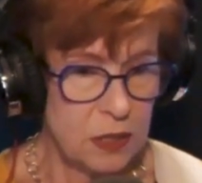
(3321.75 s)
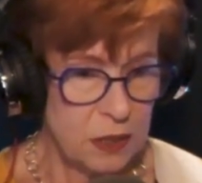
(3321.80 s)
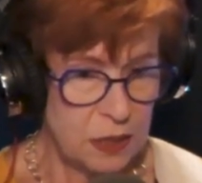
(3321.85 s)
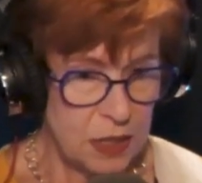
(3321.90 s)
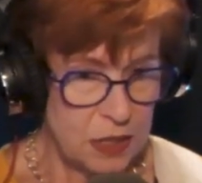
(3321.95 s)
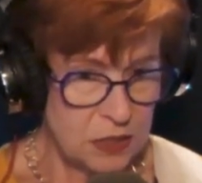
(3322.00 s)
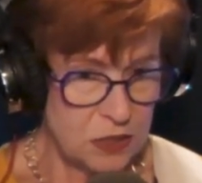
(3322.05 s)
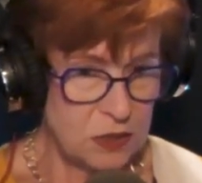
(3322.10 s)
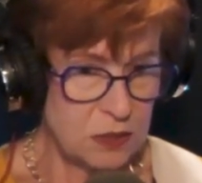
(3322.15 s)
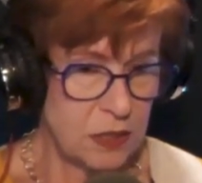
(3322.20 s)

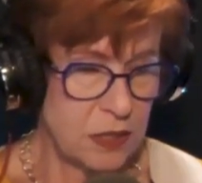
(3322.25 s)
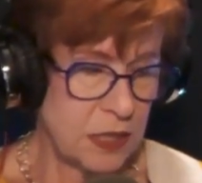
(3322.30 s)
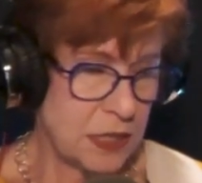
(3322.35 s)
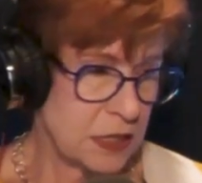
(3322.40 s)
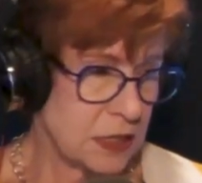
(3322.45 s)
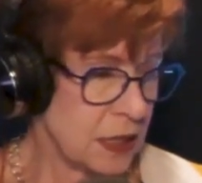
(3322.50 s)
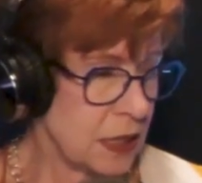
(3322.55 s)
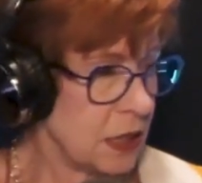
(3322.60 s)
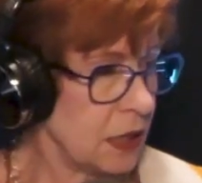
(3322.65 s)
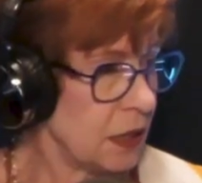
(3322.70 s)
that's an
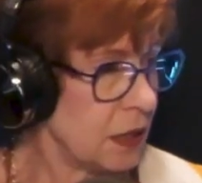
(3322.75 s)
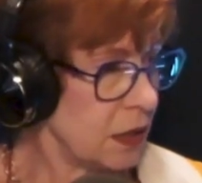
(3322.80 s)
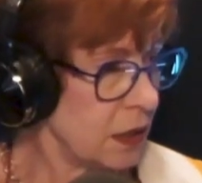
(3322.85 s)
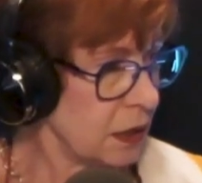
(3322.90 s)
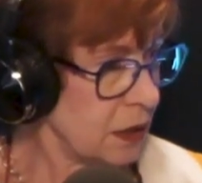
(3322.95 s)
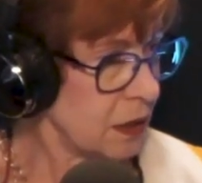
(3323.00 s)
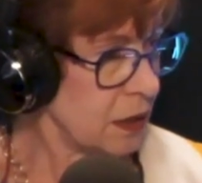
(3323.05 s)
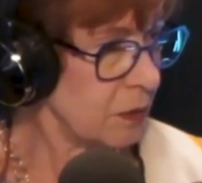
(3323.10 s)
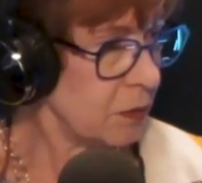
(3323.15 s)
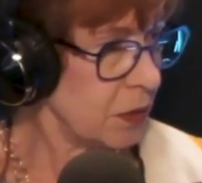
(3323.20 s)
exciting thing
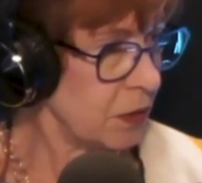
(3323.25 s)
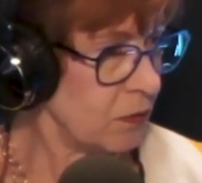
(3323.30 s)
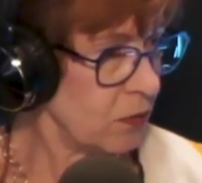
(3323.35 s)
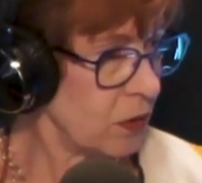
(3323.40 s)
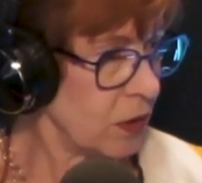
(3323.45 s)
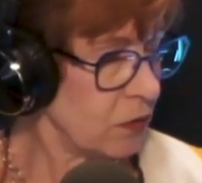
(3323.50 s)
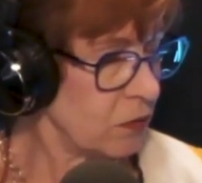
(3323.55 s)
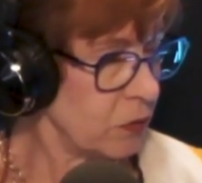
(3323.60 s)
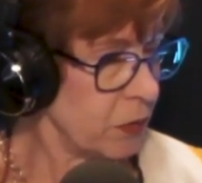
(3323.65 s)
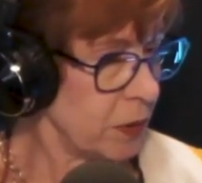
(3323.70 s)
that i'm
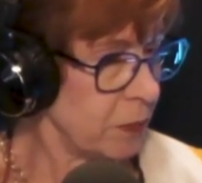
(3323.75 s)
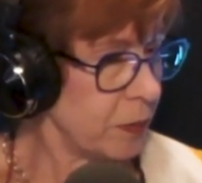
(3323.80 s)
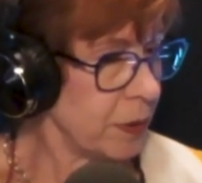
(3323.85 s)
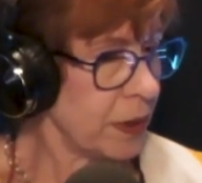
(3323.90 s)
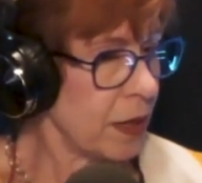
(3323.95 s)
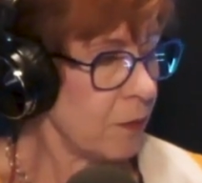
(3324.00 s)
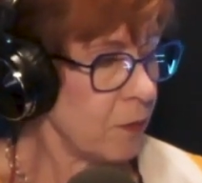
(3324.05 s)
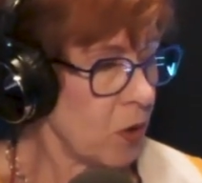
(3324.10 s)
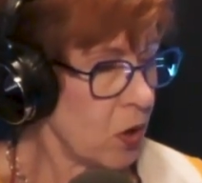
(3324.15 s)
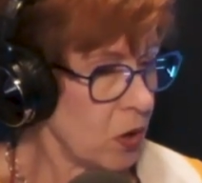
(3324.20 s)
involved with but
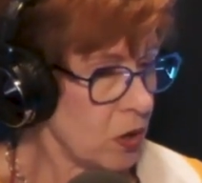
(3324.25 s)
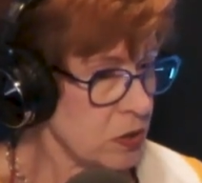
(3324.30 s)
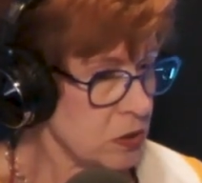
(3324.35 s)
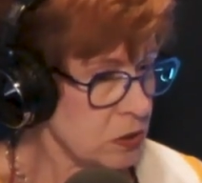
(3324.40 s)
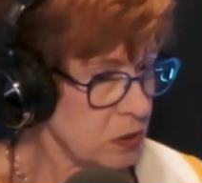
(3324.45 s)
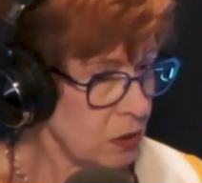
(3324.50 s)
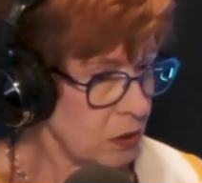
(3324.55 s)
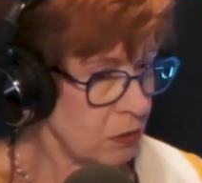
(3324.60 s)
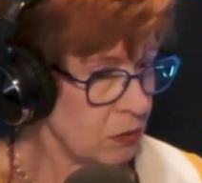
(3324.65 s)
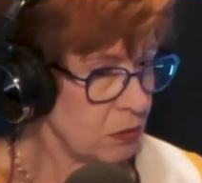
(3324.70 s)
i'm
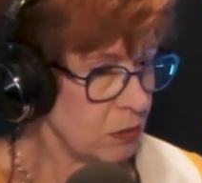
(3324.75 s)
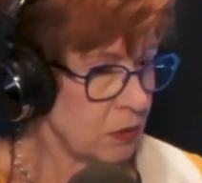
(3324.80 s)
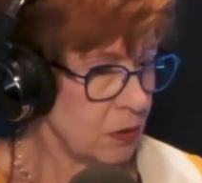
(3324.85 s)
also